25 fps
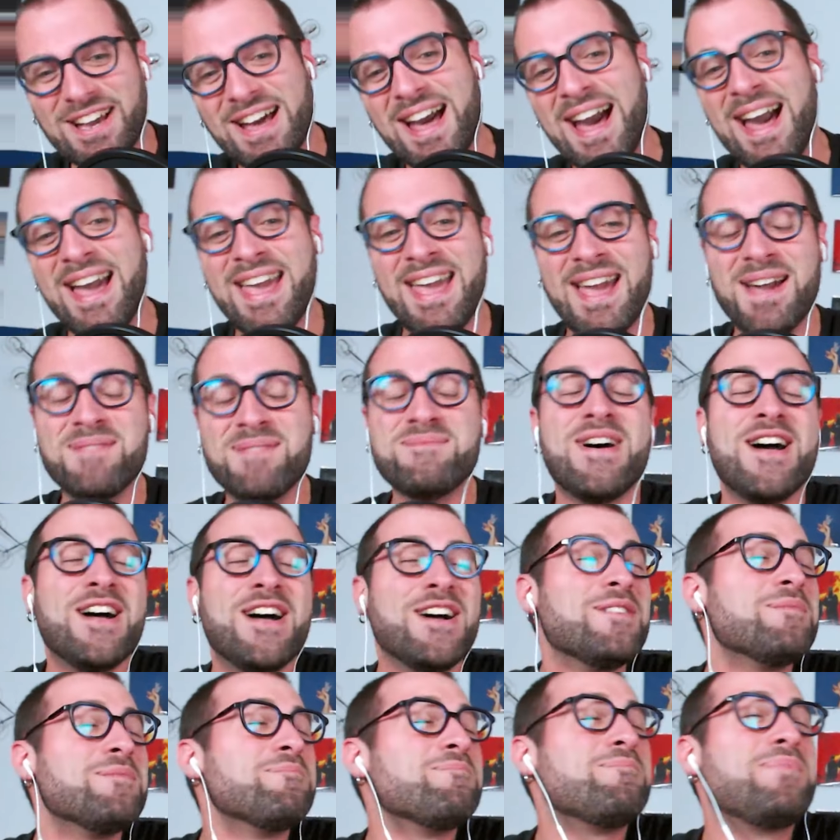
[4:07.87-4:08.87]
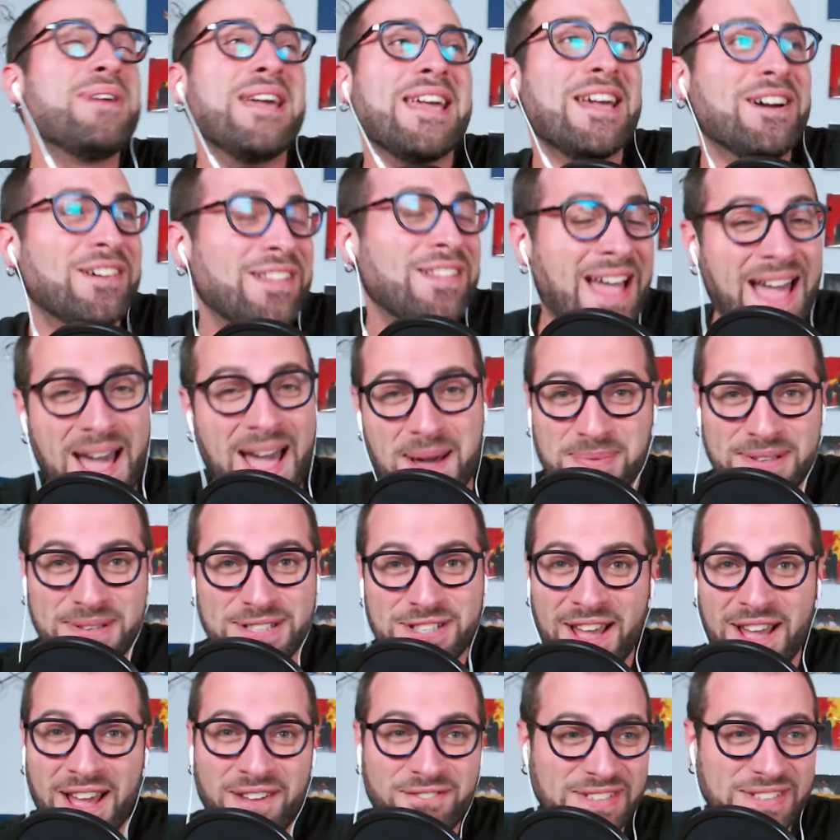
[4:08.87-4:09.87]
I am beyond happy
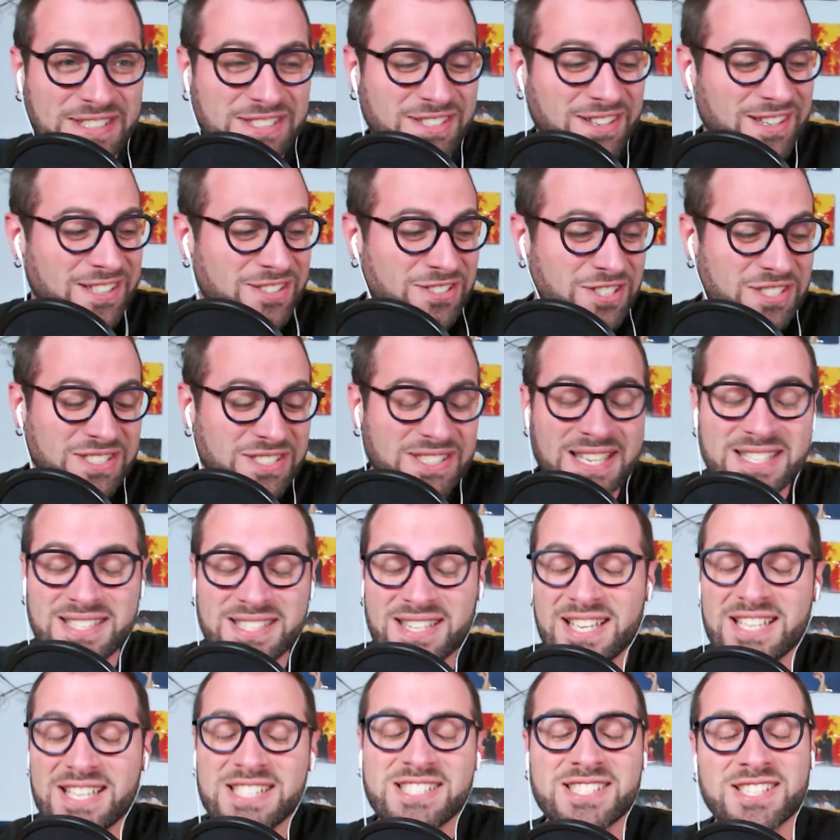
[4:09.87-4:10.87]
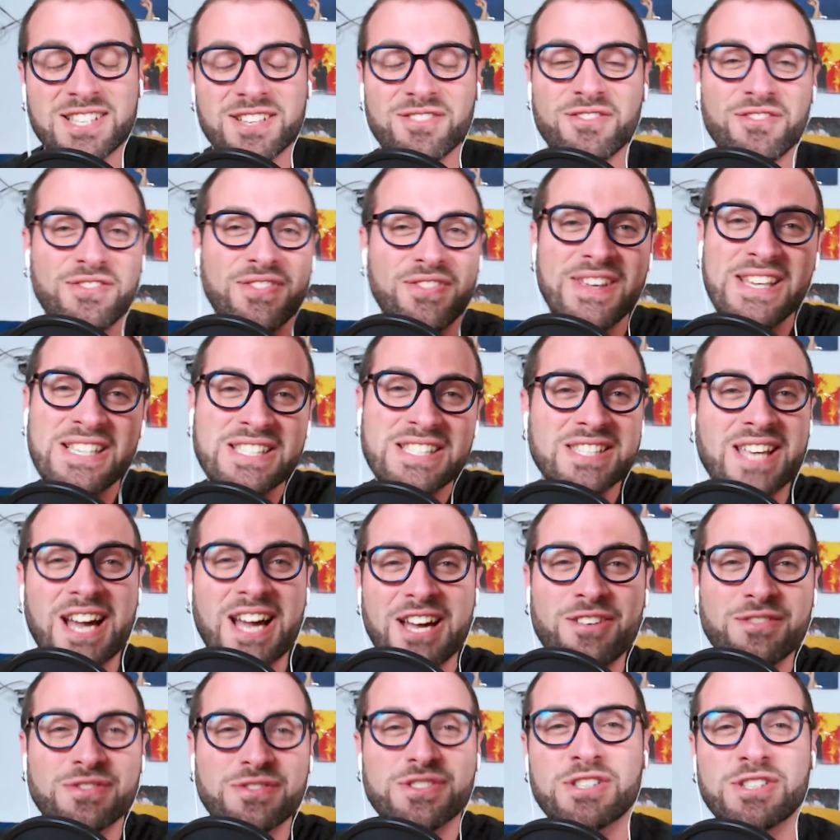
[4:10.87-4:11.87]
to have this song in Just Dance. It's these
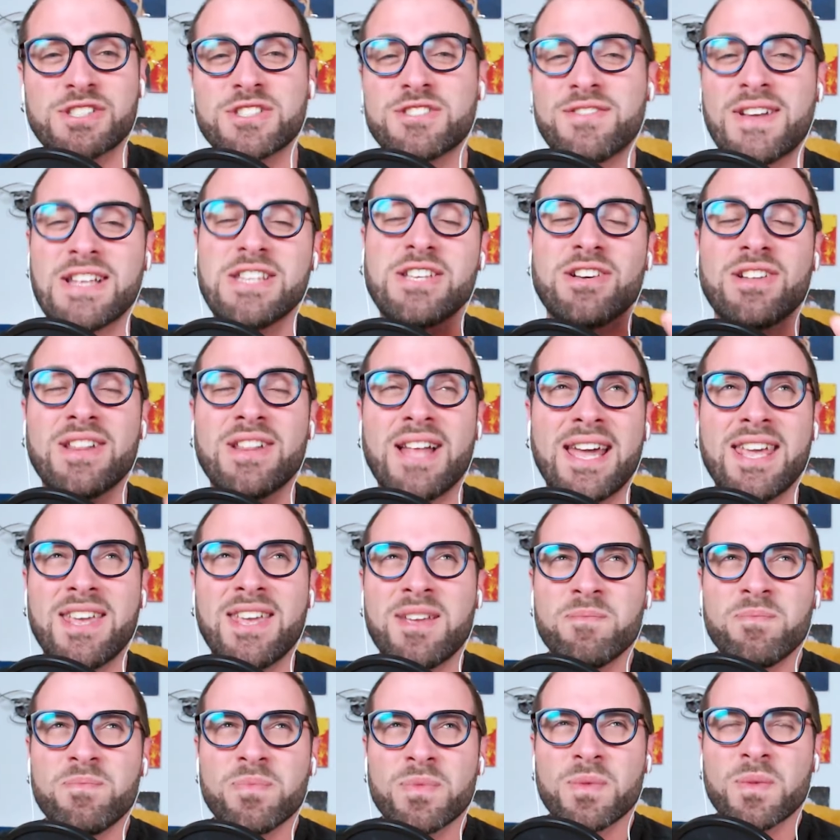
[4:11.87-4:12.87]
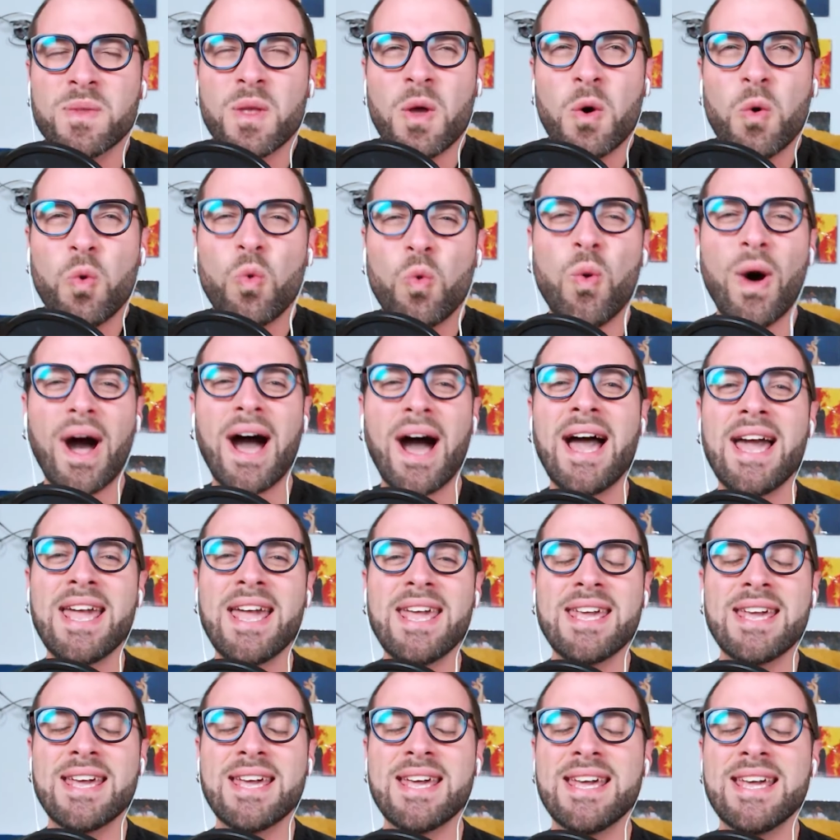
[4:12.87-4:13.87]
kind of songs that you're like,
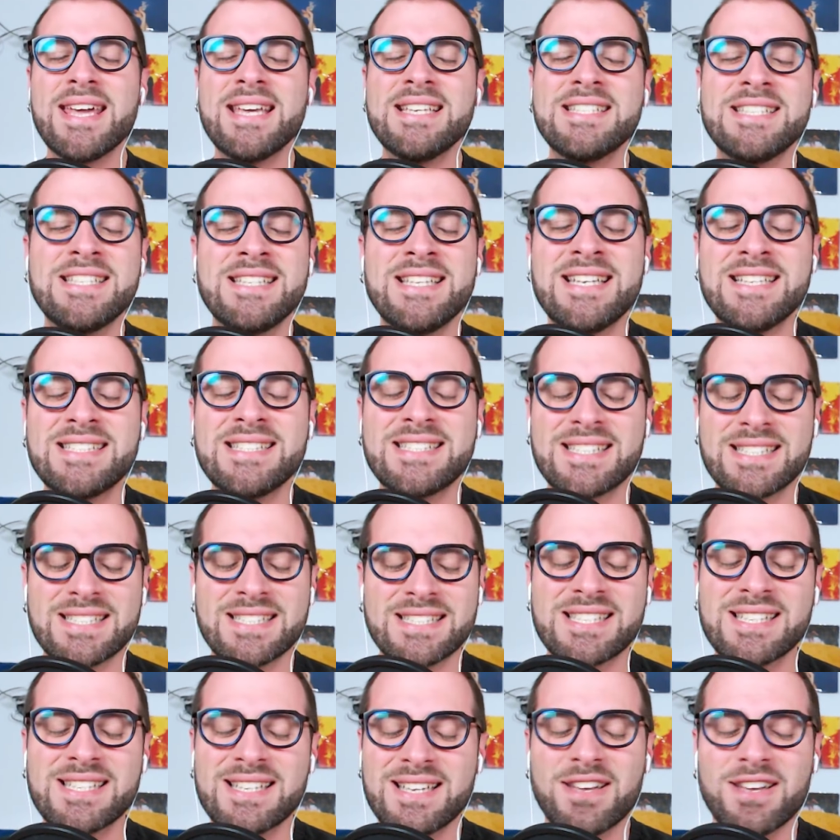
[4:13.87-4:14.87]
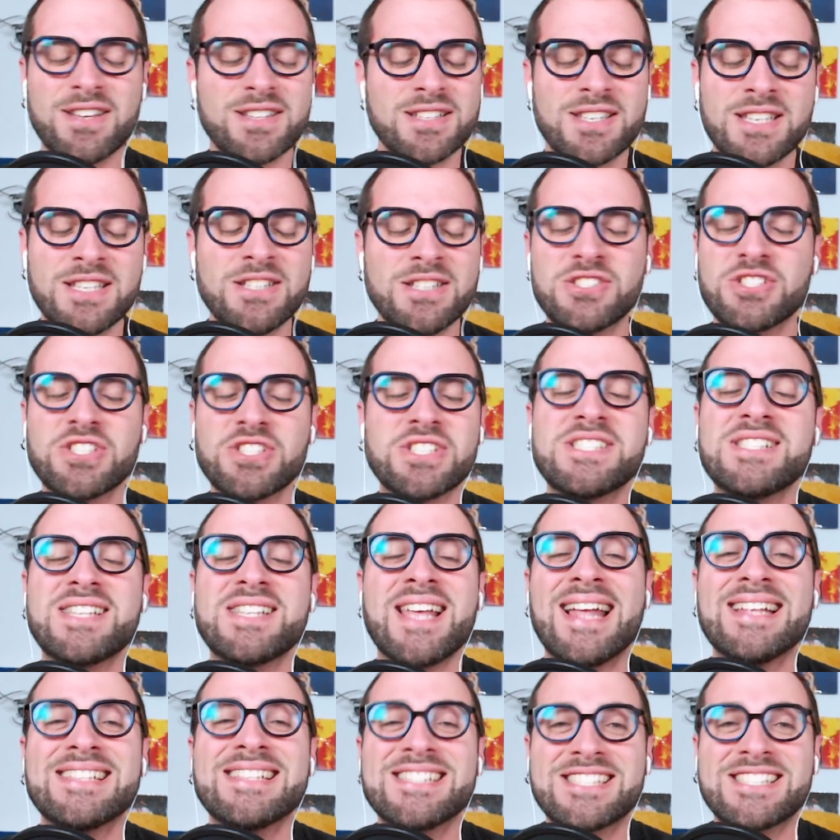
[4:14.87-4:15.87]
why isn't it in Just
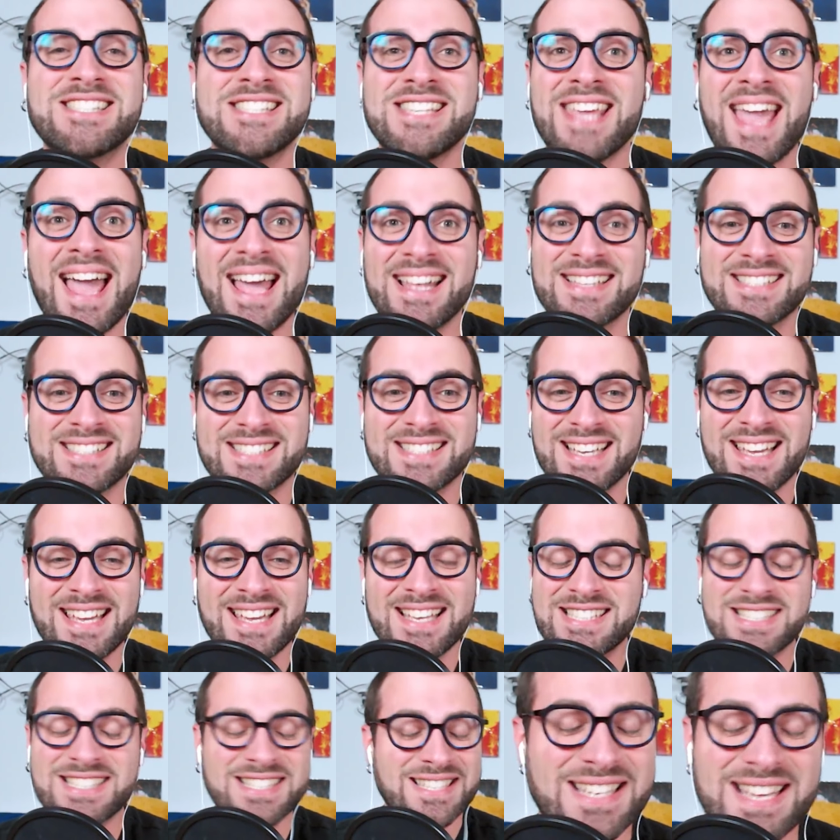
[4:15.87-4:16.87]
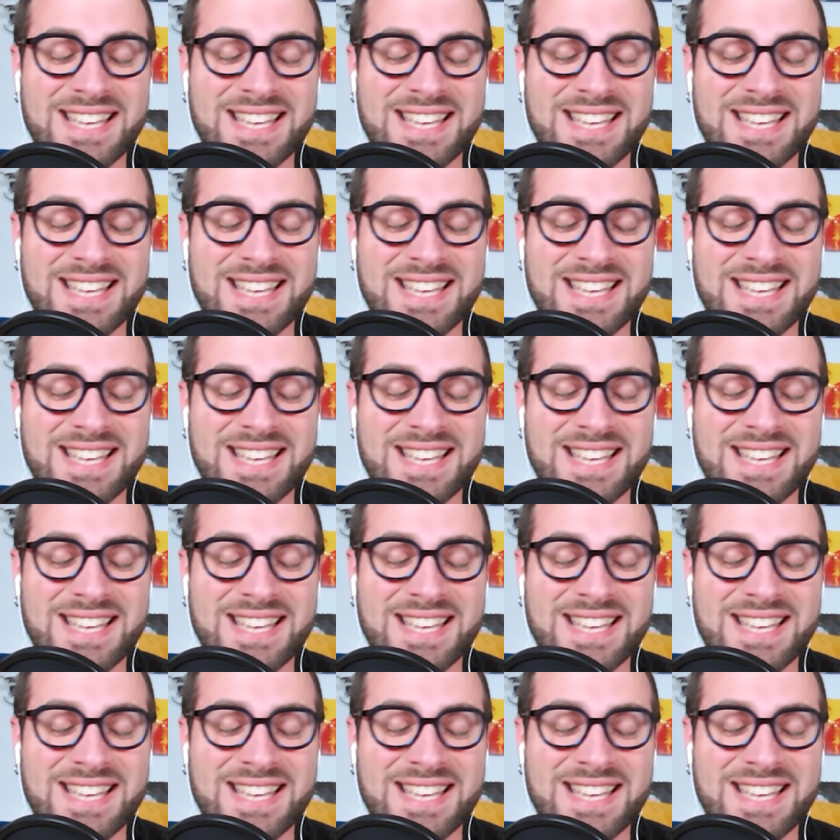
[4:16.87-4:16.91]
Dance yet? It